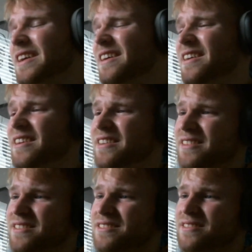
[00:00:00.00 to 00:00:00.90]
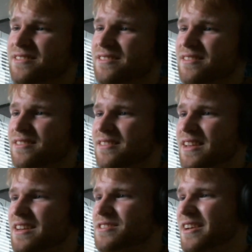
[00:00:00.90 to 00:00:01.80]
Dang.
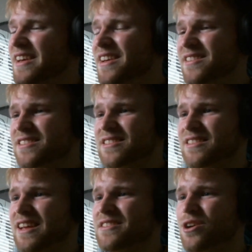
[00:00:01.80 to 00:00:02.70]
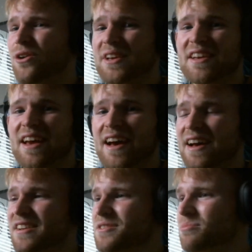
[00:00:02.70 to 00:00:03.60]
Maybe That's it? That's that. all he
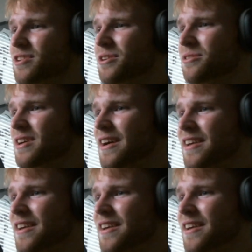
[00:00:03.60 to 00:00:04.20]
has, bro?